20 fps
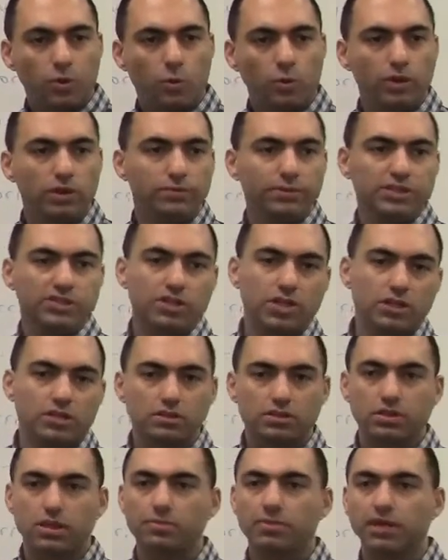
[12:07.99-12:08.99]
Will be judged.
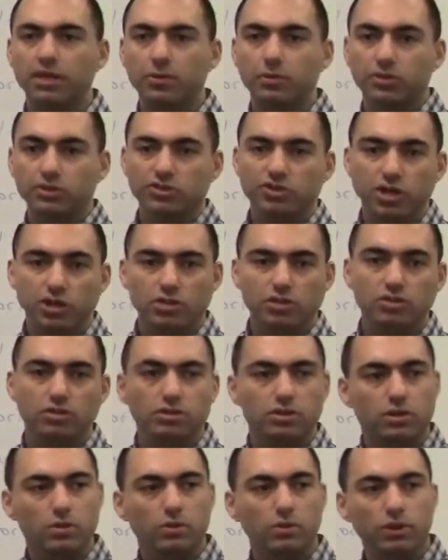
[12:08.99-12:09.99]
Somebody will judge
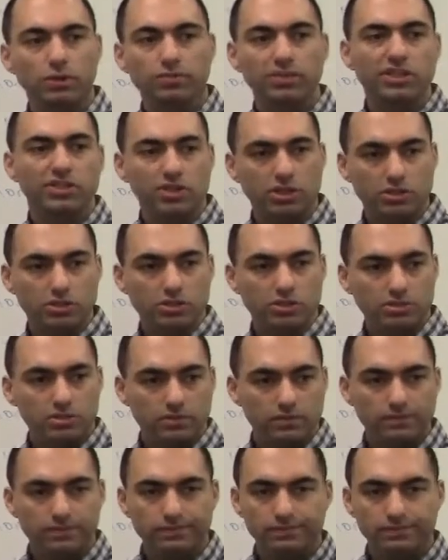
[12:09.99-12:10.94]
you, you will be judged.